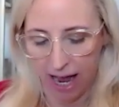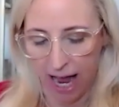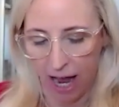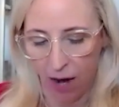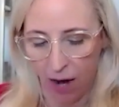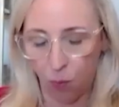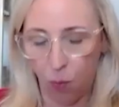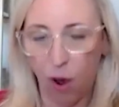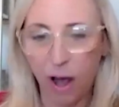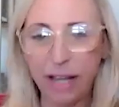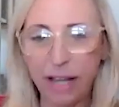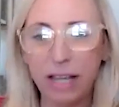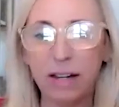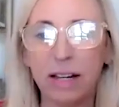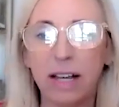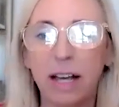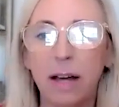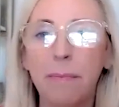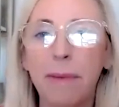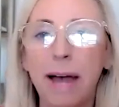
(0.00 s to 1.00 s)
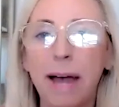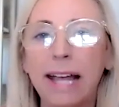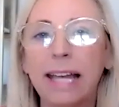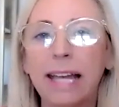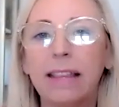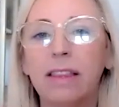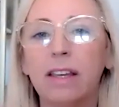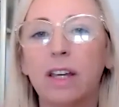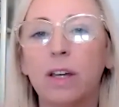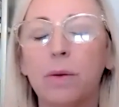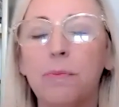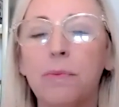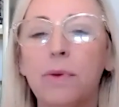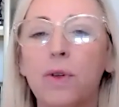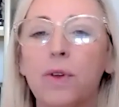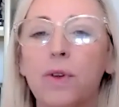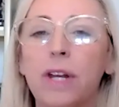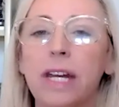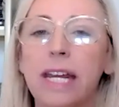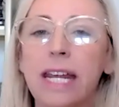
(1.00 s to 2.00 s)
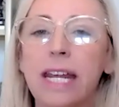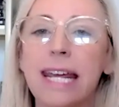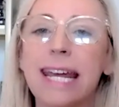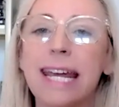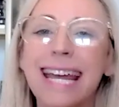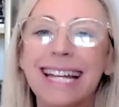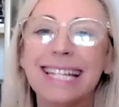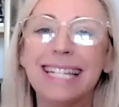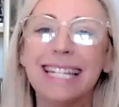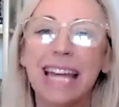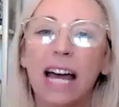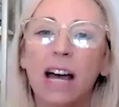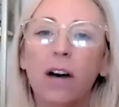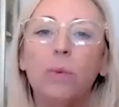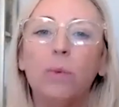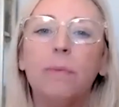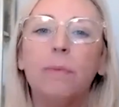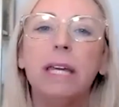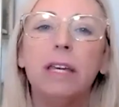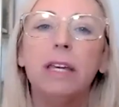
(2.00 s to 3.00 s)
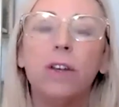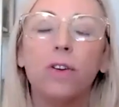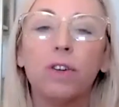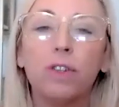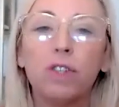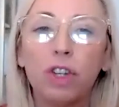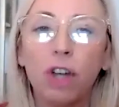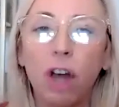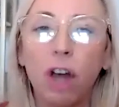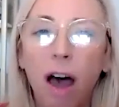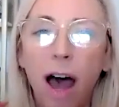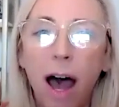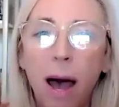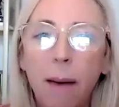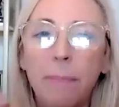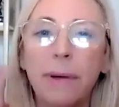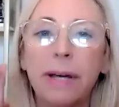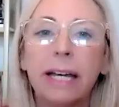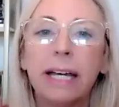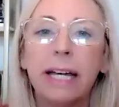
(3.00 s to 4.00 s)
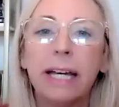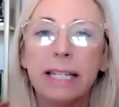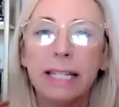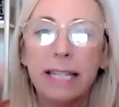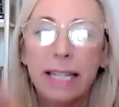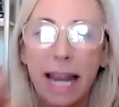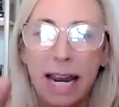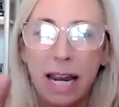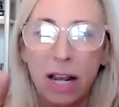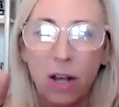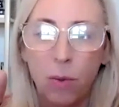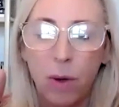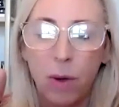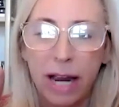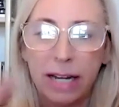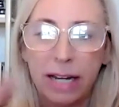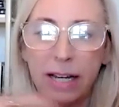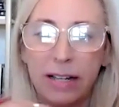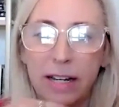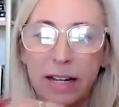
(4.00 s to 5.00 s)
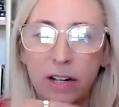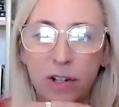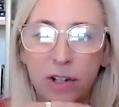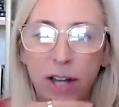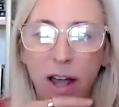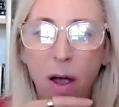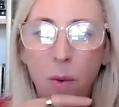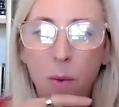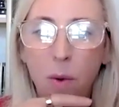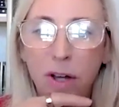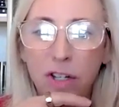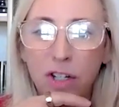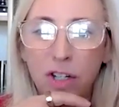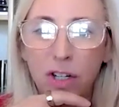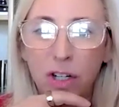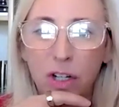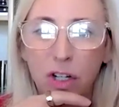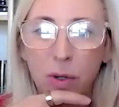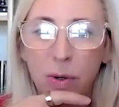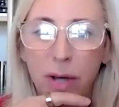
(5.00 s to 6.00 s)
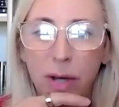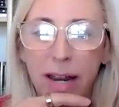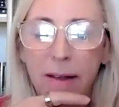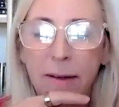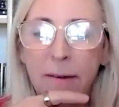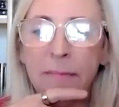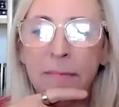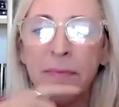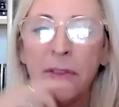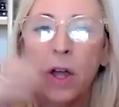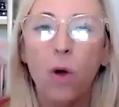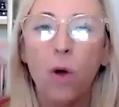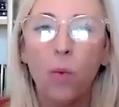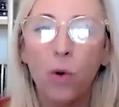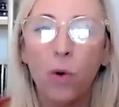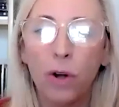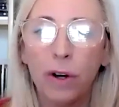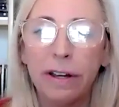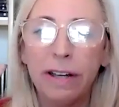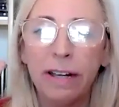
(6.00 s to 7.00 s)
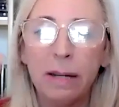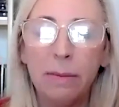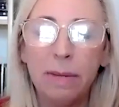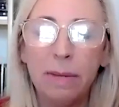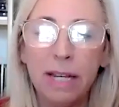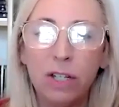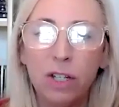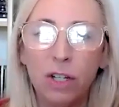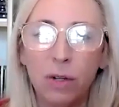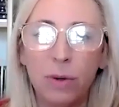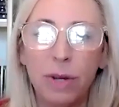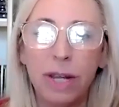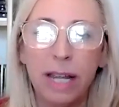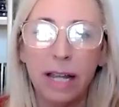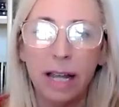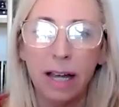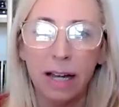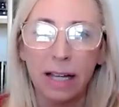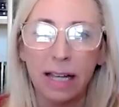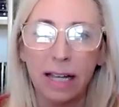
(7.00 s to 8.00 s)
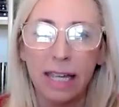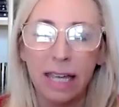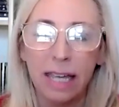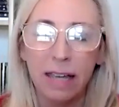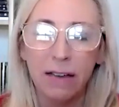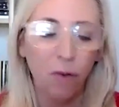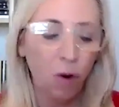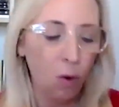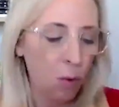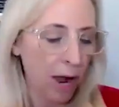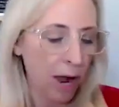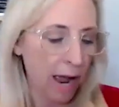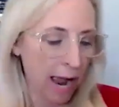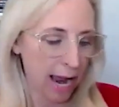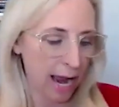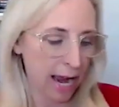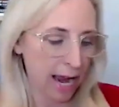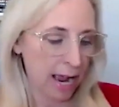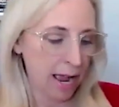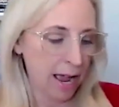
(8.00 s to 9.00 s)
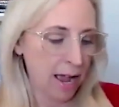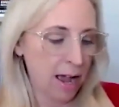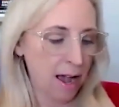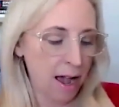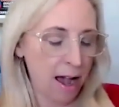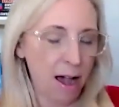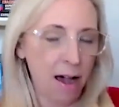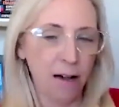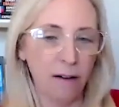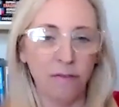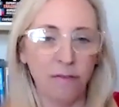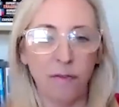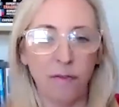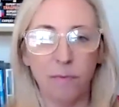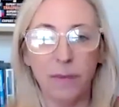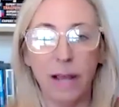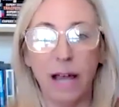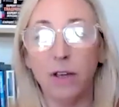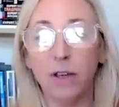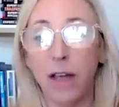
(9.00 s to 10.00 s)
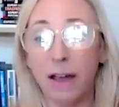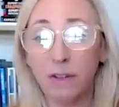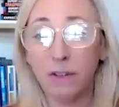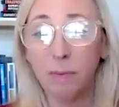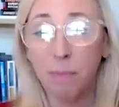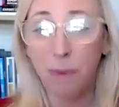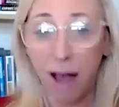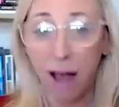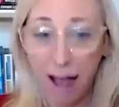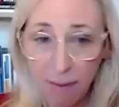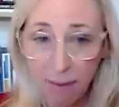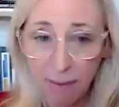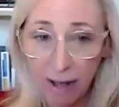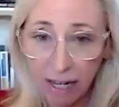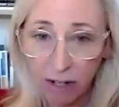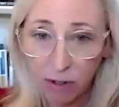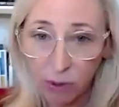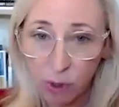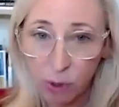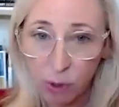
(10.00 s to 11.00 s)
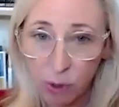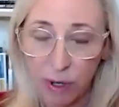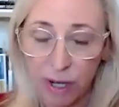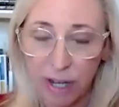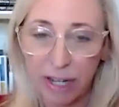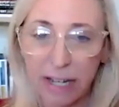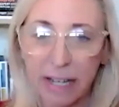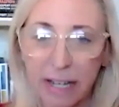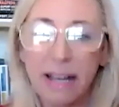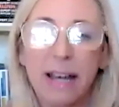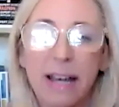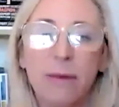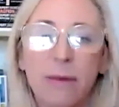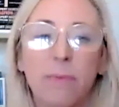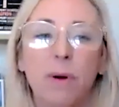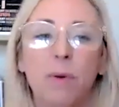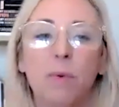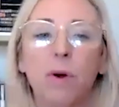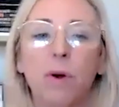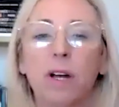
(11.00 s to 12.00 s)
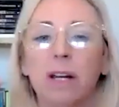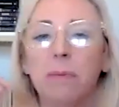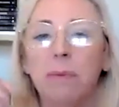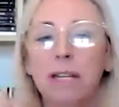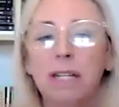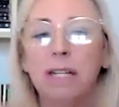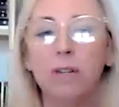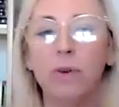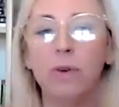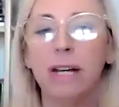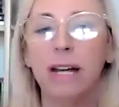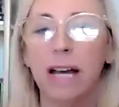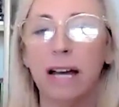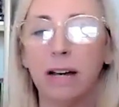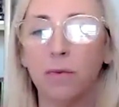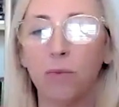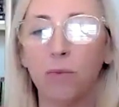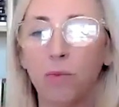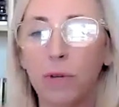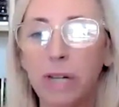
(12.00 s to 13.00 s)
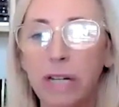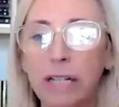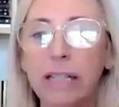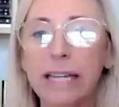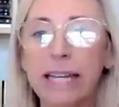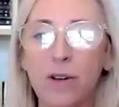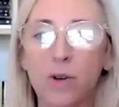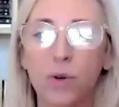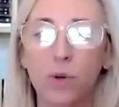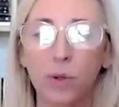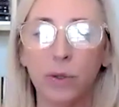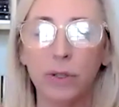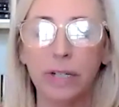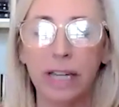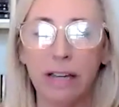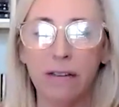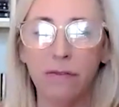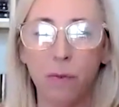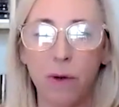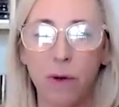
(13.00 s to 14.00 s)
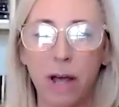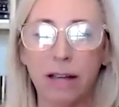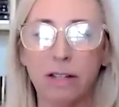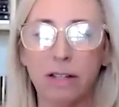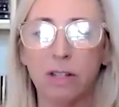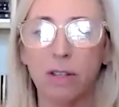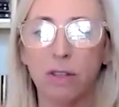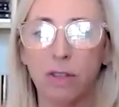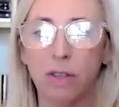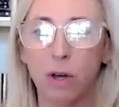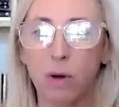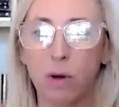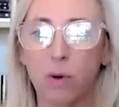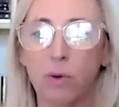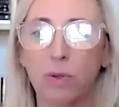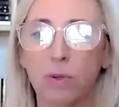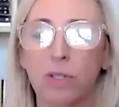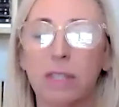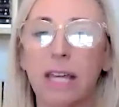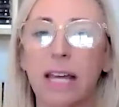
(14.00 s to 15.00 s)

I want you to come back in the community and tell me your top takeaway. Now, here's how I want you to do it. We're going to be doing a giveaway now you have to buy Michael's book, but we're going to be doing a really cool giveaway to those